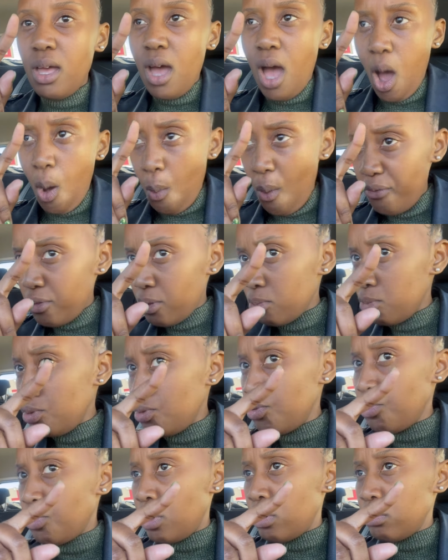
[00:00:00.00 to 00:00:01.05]
Oh, from 2
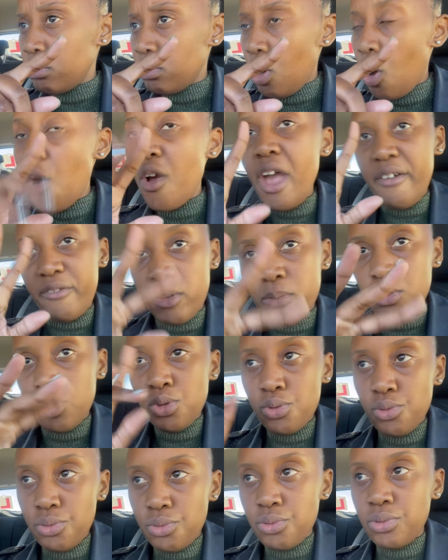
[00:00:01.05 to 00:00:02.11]
to. Oh, yeah, from, from
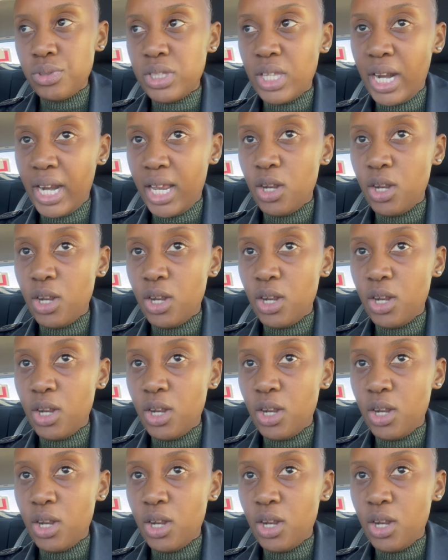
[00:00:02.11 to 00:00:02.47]
2, to 3,